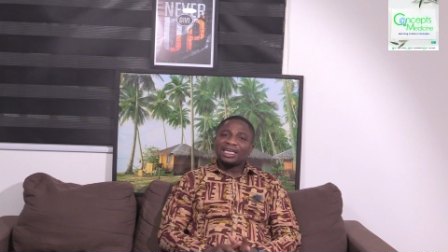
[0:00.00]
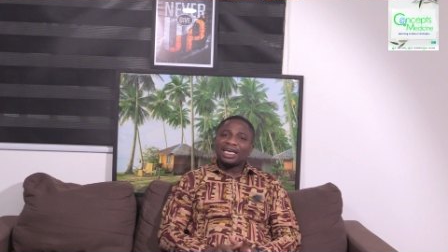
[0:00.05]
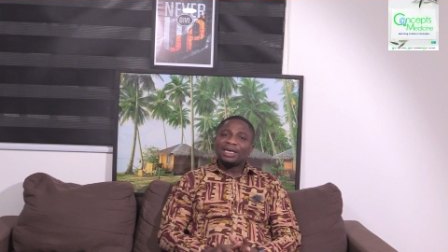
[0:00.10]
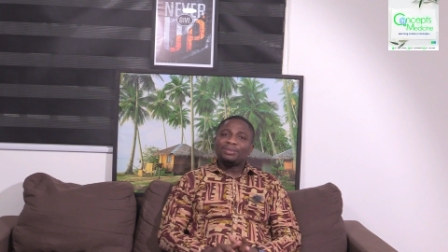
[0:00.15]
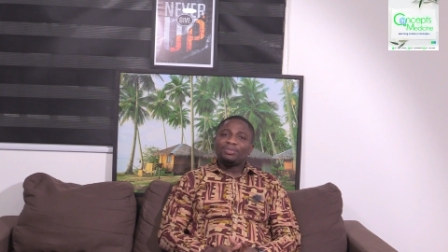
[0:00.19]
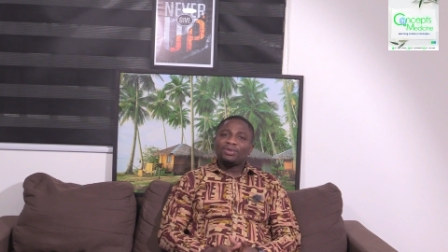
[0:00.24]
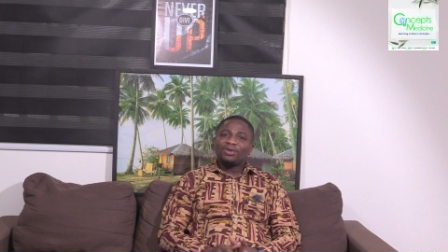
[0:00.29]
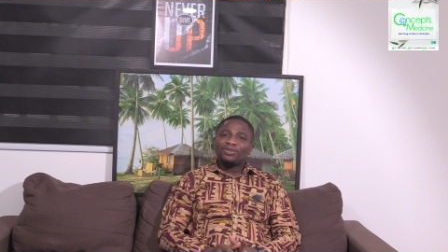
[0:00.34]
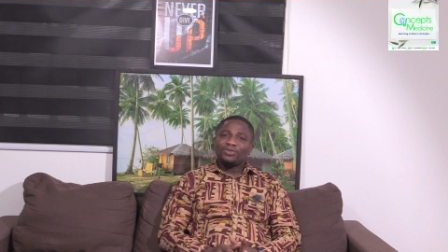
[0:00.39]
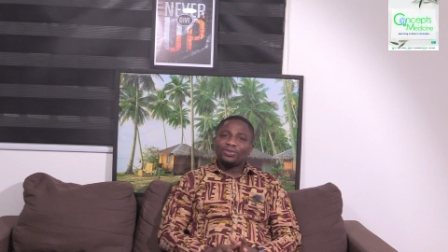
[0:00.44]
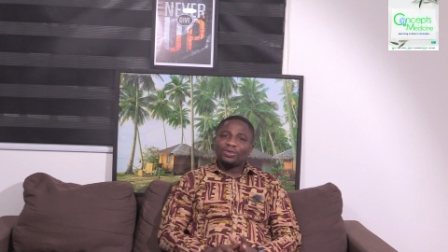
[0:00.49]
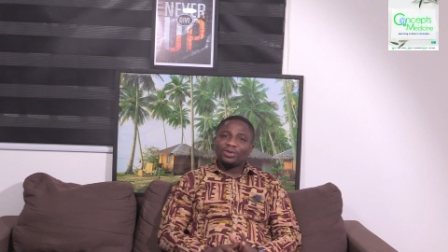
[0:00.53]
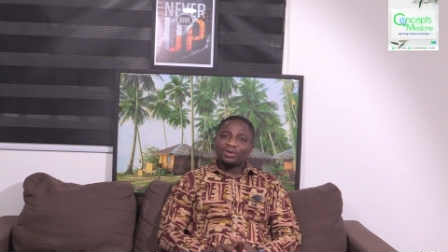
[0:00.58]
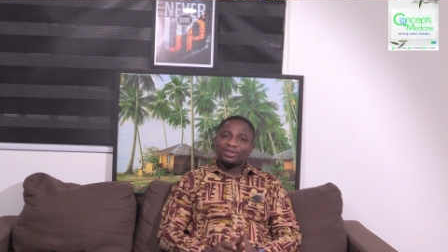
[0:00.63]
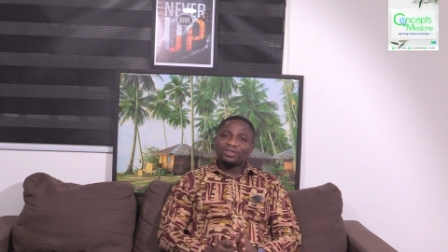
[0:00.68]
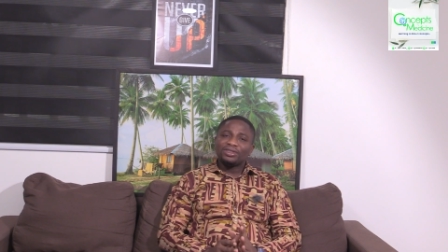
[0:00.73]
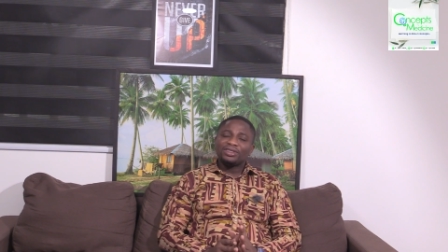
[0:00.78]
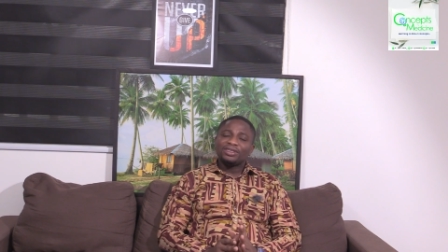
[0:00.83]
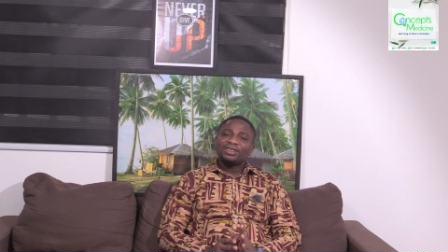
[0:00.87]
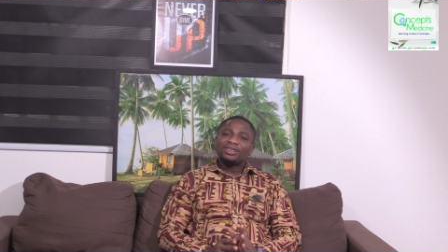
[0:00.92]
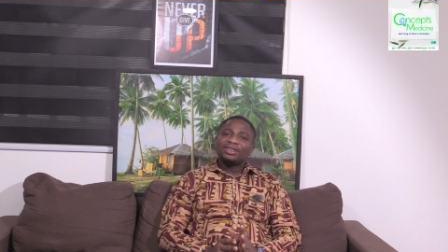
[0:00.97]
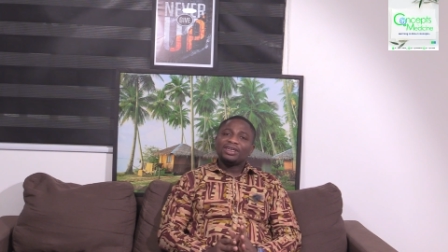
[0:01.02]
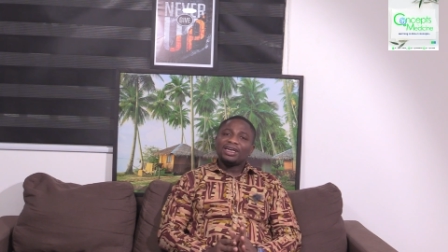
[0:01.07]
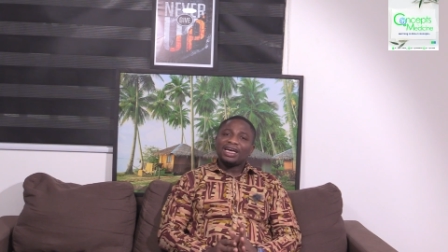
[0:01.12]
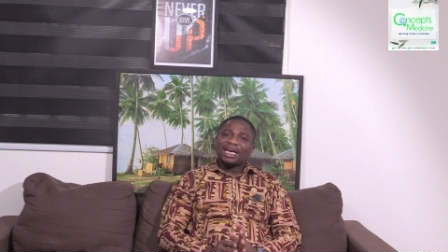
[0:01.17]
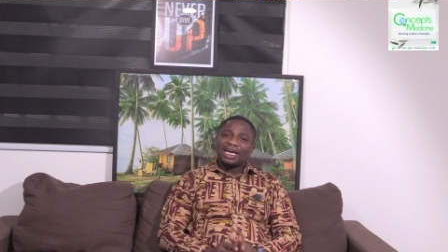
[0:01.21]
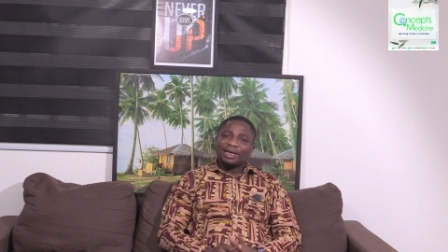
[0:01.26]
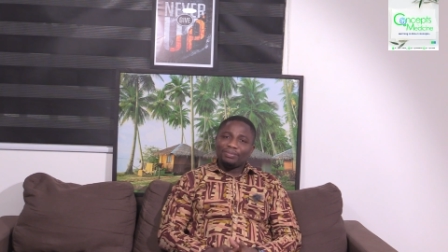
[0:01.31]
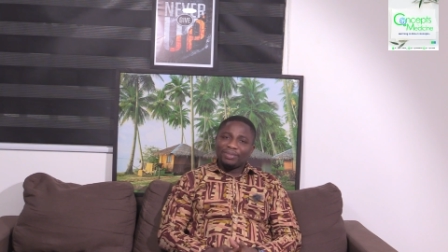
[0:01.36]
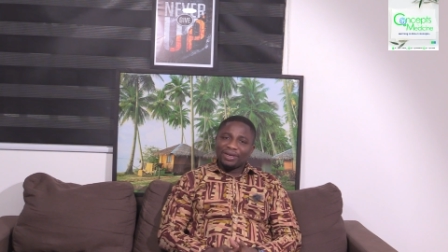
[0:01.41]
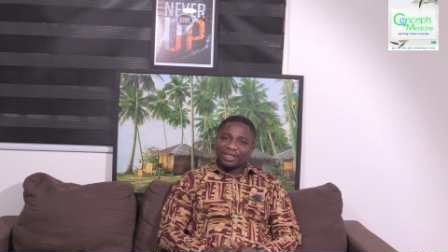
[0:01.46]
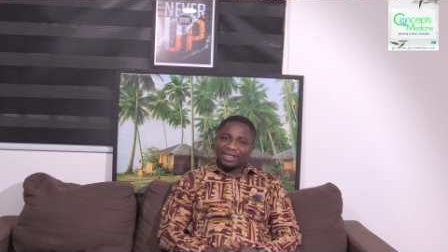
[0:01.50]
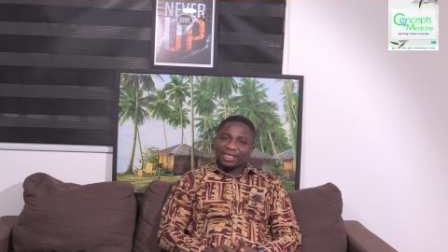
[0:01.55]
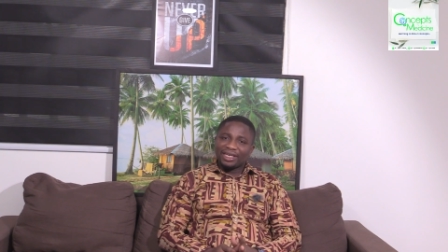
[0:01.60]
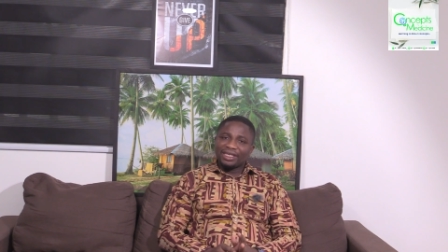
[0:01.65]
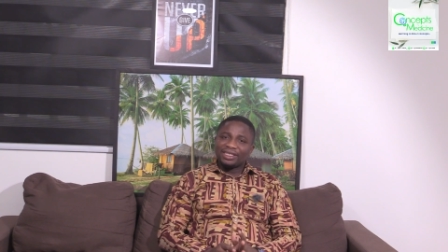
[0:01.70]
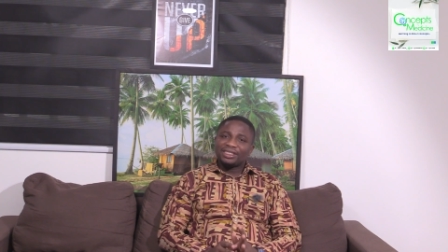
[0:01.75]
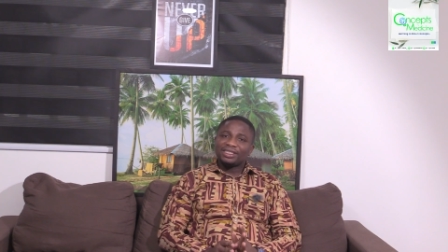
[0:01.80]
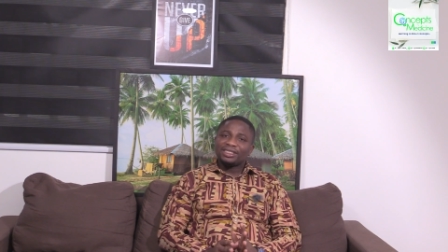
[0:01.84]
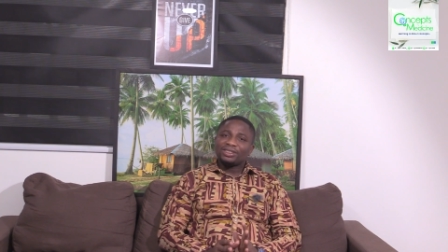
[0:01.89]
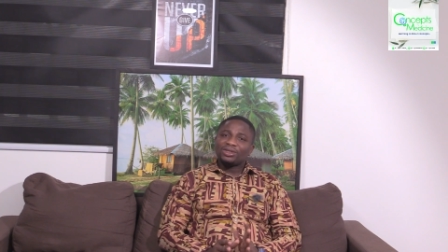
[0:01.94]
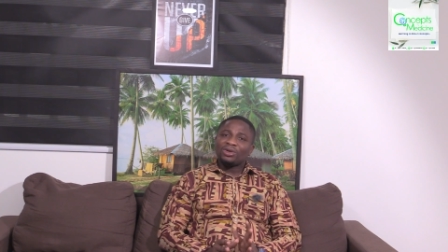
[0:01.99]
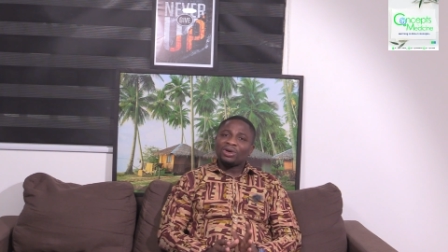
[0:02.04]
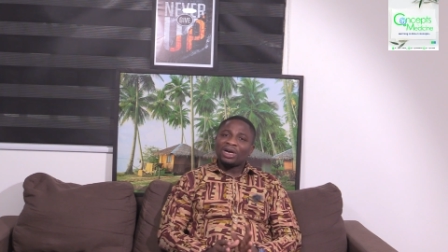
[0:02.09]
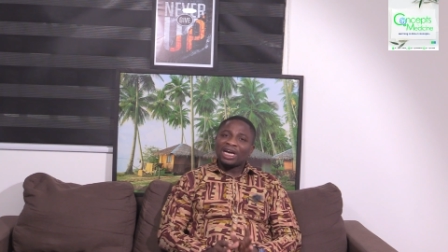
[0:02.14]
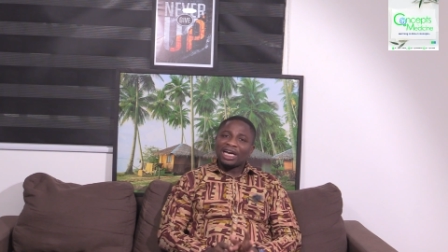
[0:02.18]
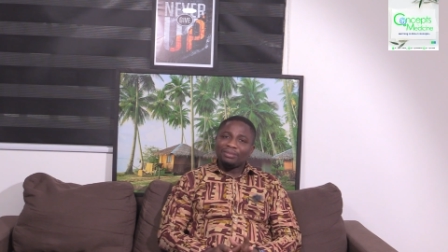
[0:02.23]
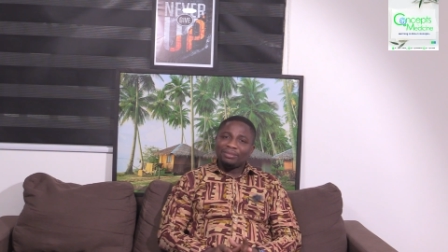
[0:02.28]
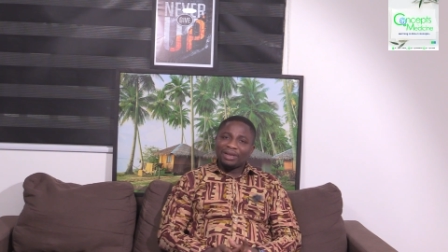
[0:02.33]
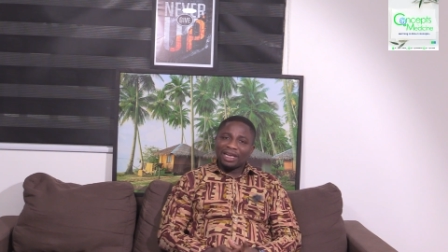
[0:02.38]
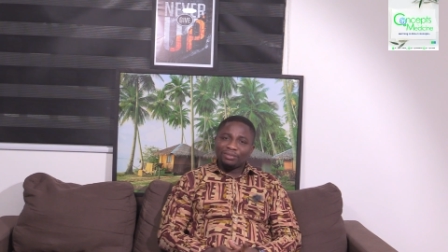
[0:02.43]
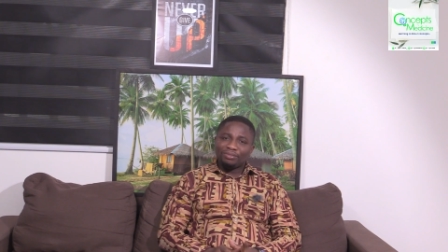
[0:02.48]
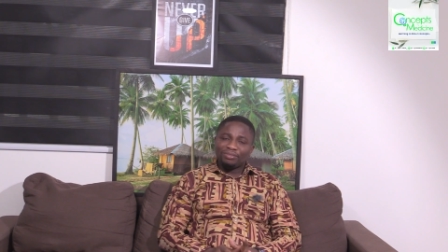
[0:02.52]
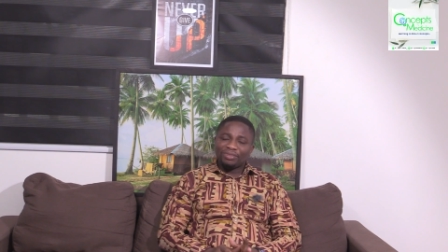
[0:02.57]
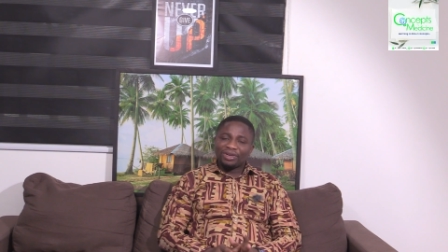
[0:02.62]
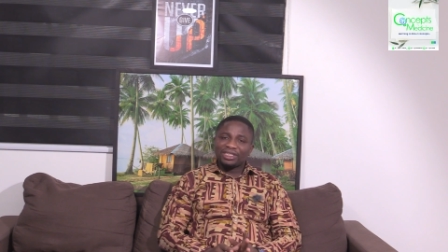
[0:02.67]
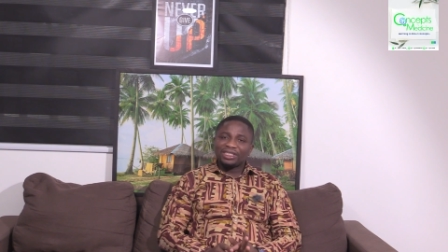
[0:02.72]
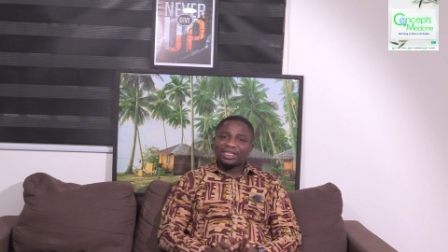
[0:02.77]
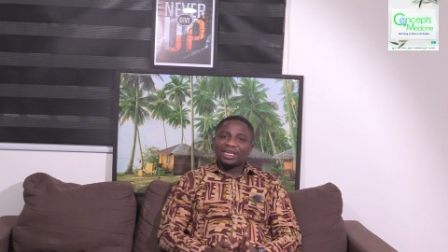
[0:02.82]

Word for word: type of what? Hypertension or high blood